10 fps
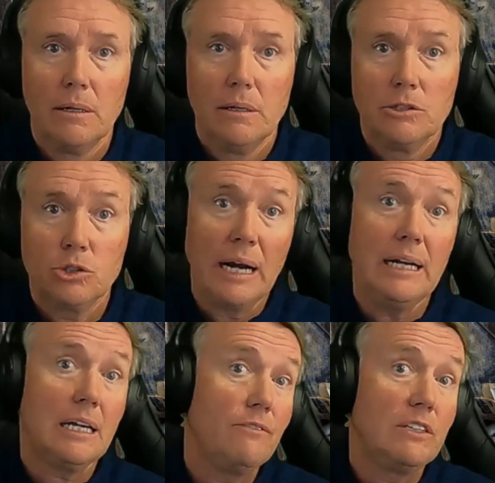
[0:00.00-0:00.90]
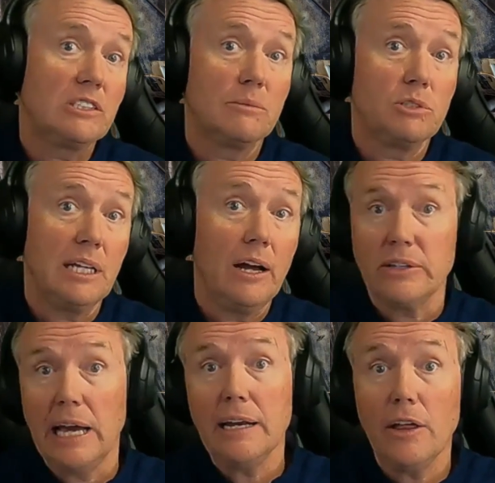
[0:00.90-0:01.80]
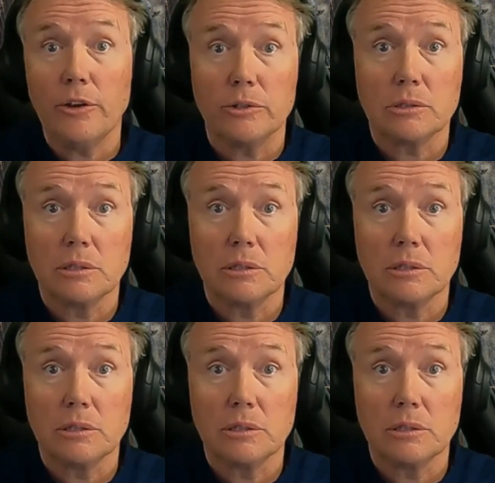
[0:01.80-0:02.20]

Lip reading: trying to convince themselves and others